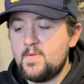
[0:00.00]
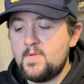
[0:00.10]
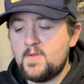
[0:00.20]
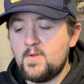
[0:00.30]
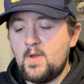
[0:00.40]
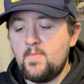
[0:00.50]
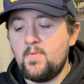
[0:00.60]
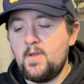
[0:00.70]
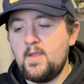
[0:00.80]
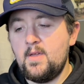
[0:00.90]
So I
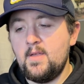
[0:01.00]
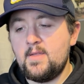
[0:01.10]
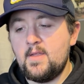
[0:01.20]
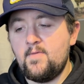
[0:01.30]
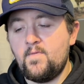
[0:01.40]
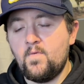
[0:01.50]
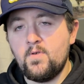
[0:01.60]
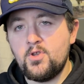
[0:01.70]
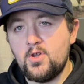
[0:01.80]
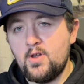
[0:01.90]
bring it into the
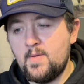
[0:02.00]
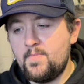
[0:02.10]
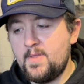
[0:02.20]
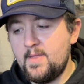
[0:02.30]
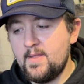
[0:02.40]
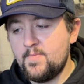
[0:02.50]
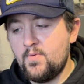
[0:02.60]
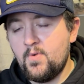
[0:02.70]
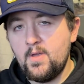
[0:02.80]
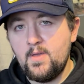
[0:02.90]
forge up to this
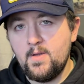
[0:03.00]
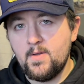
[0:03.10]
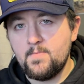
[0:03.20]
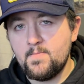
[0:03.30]
point here,